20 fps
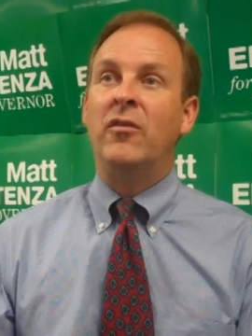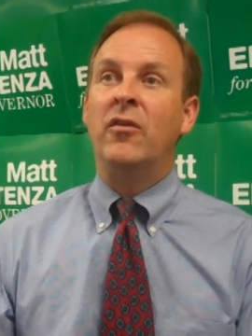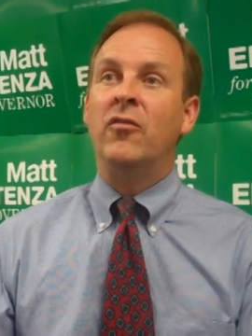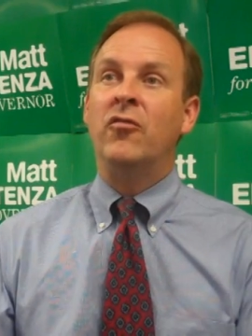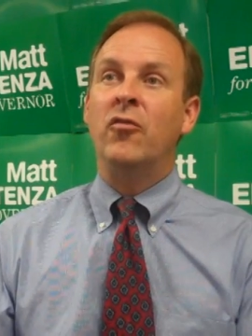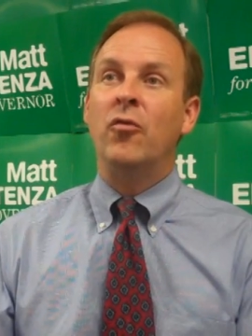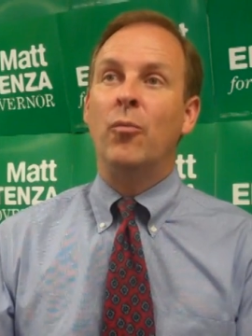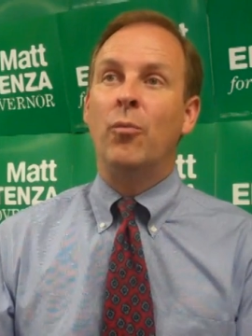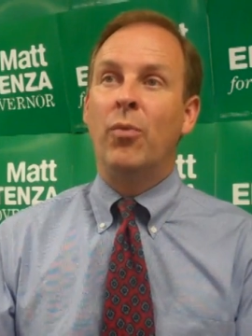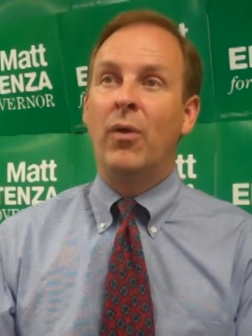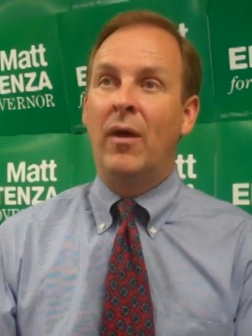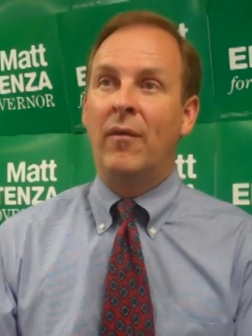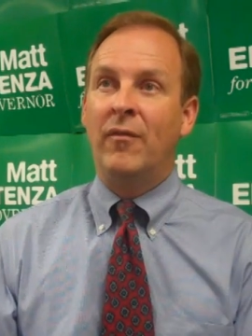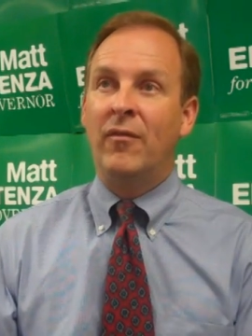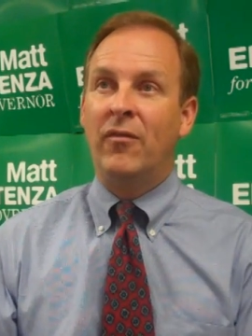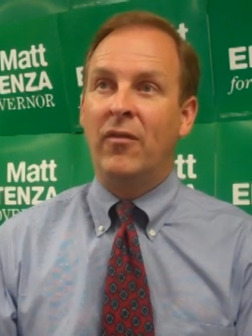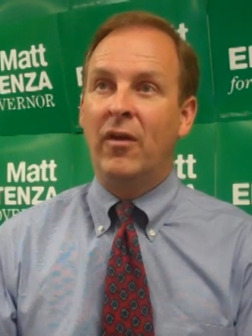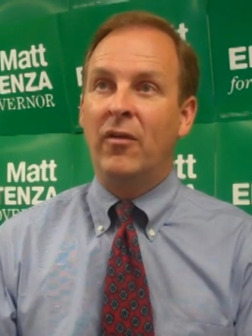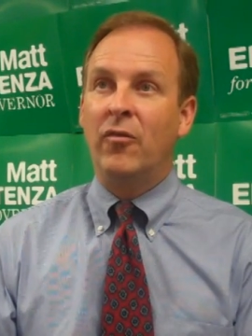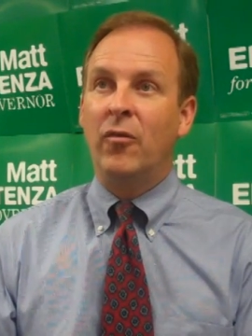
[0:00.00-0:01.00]
additional
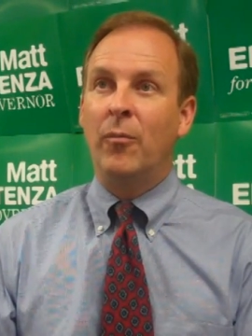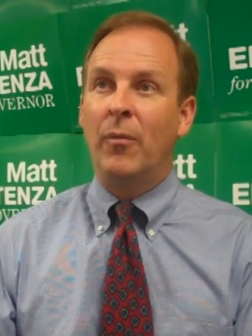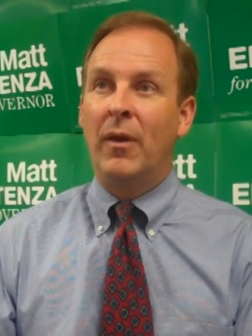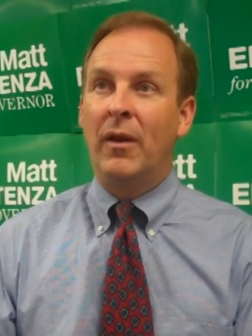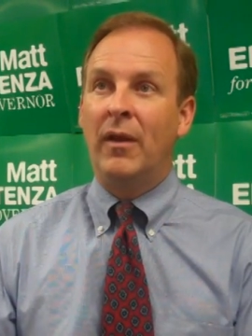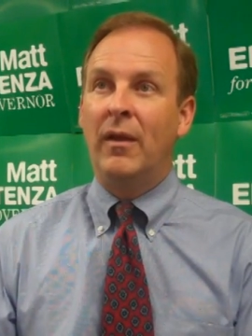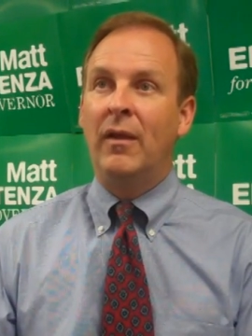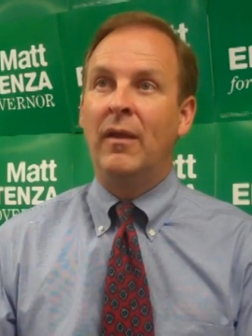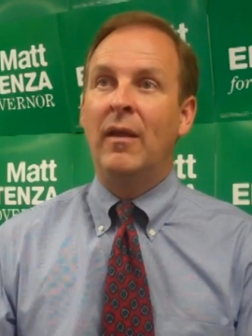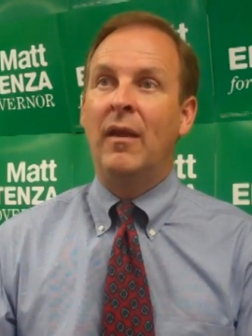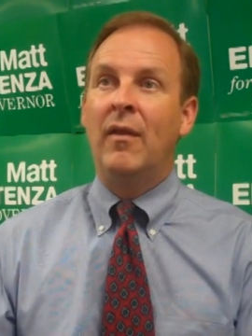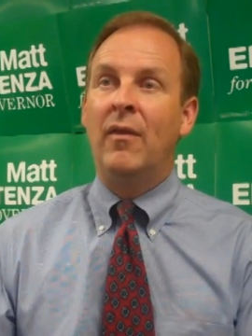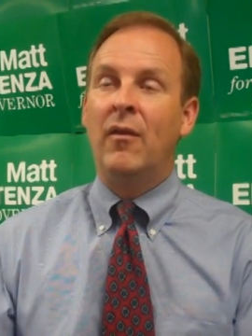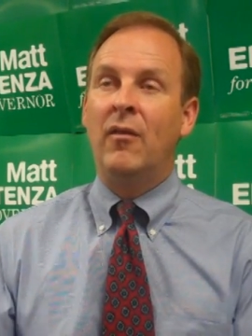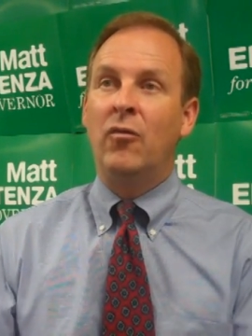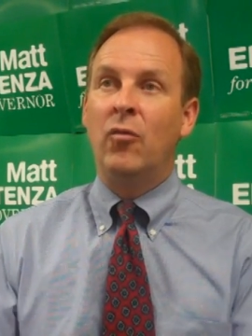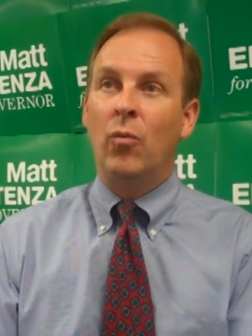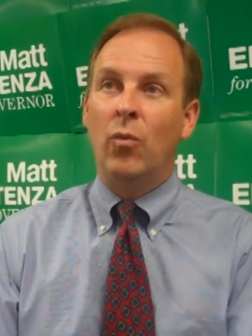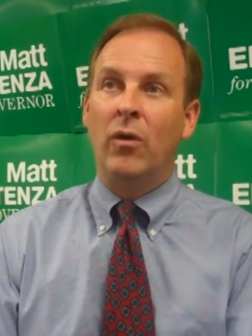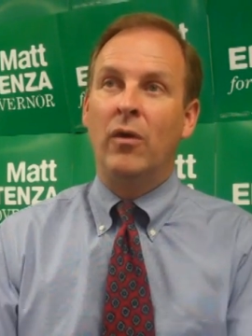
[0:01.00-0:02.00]
private sector money and
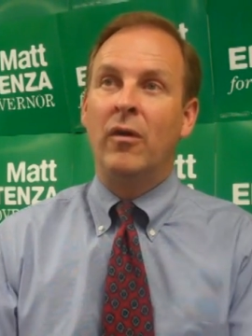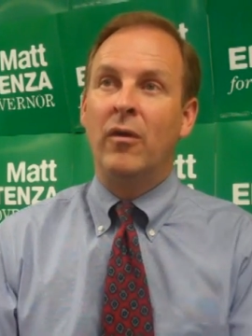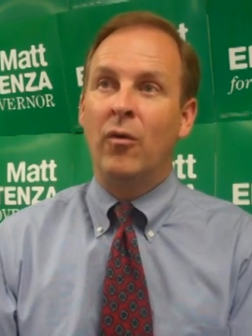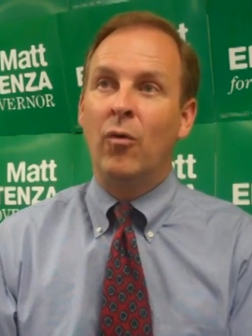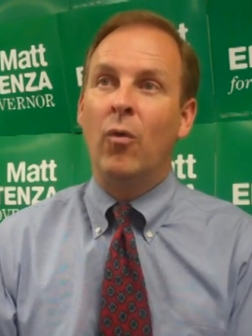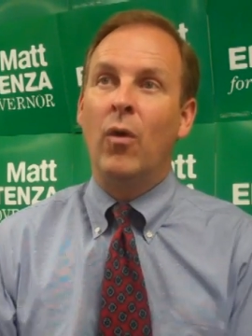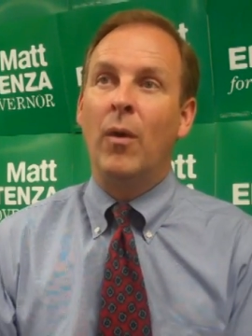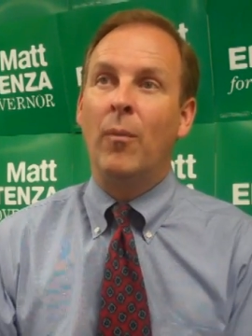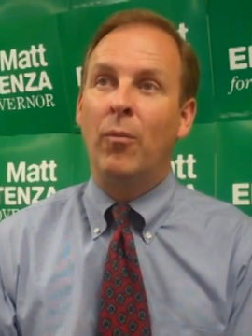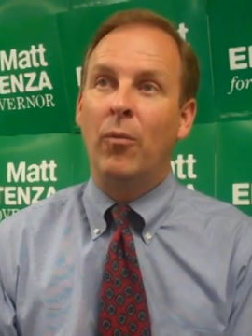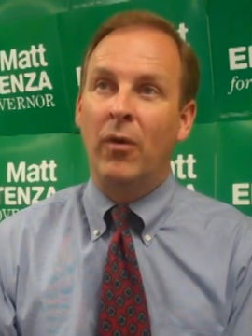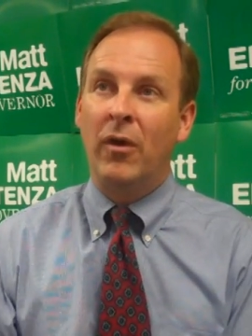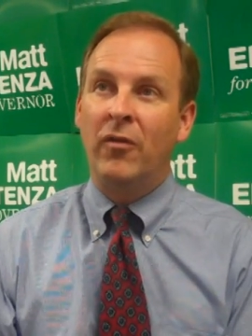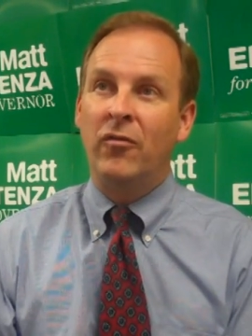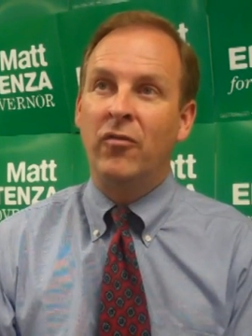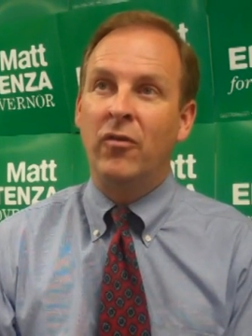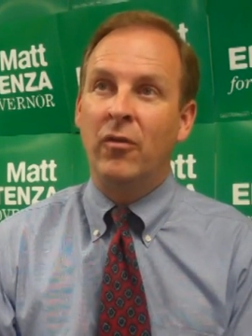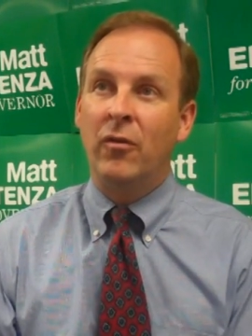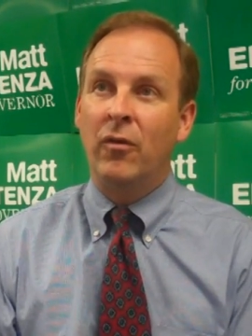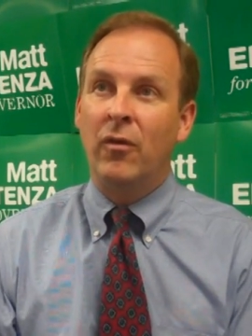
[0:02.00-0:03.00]
then to work in
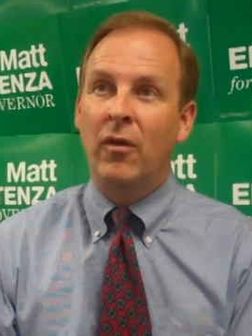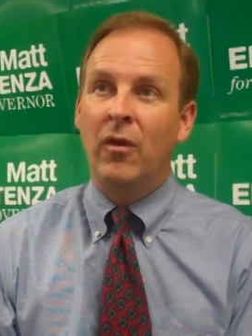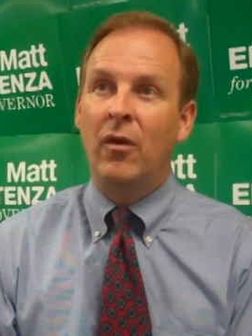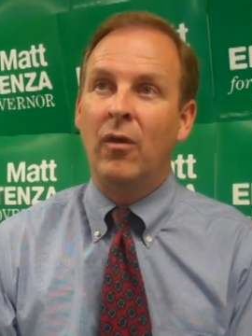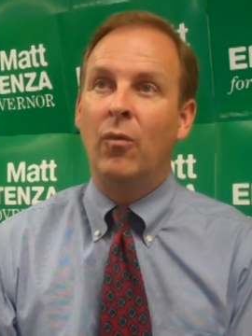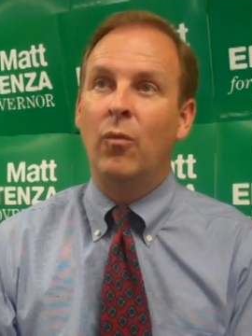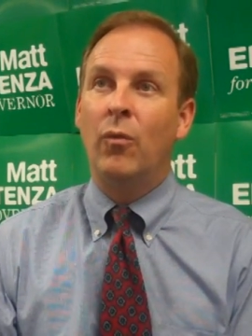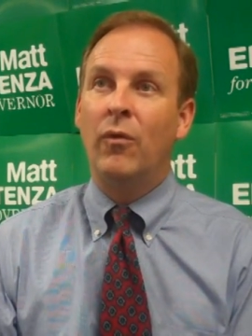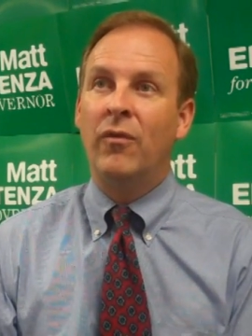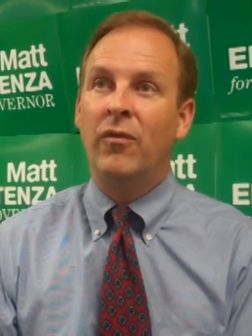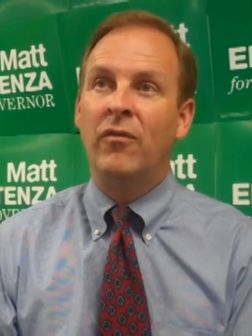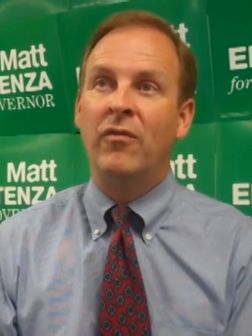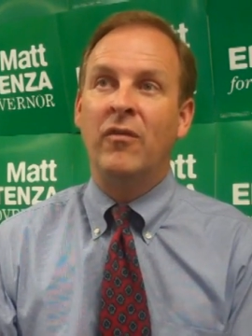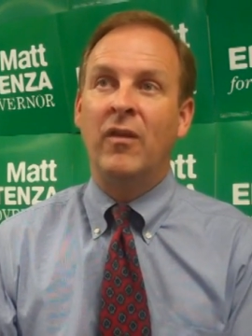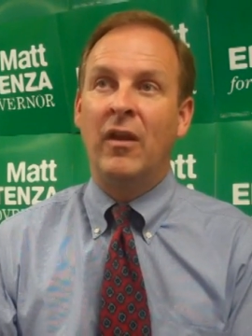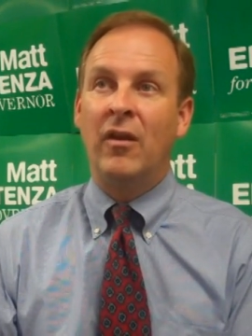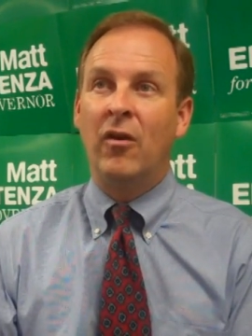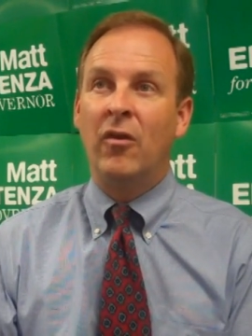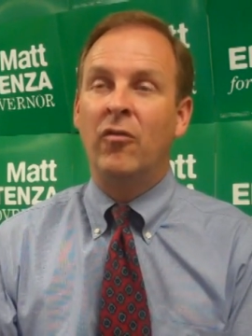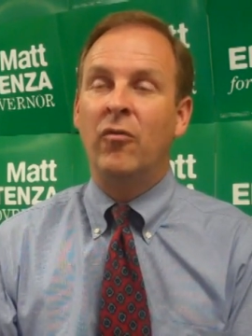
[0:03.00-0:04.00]
cooperation with the
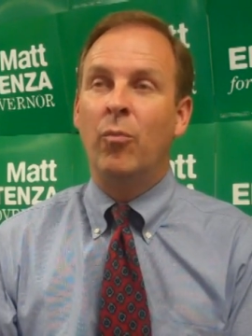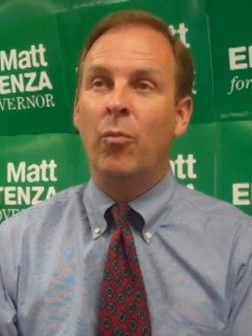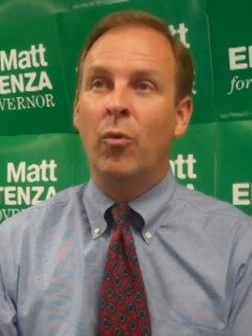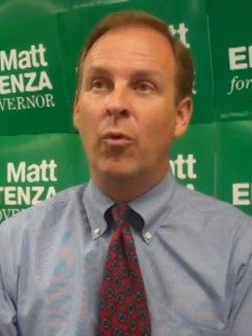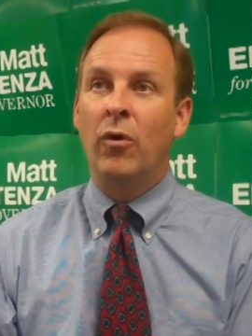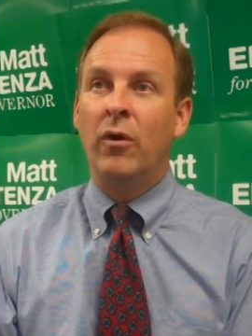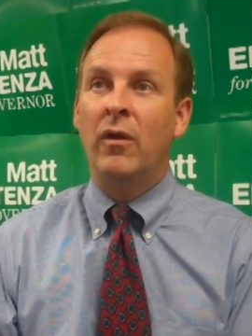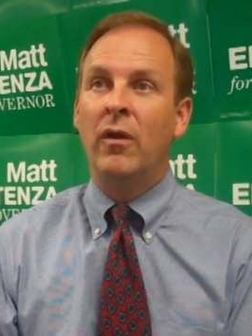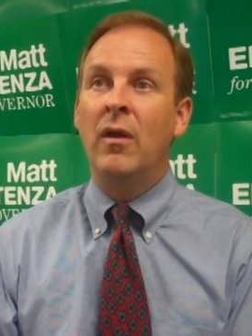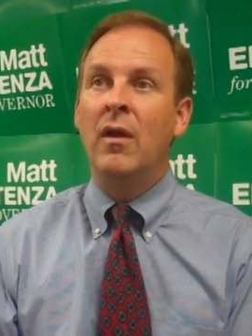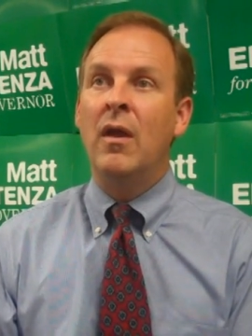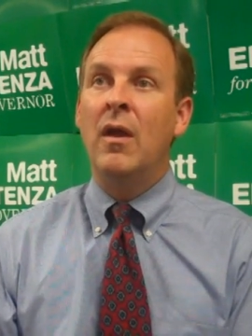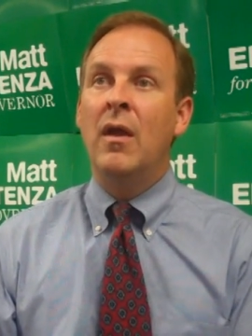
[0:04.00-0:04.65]
State Arts Board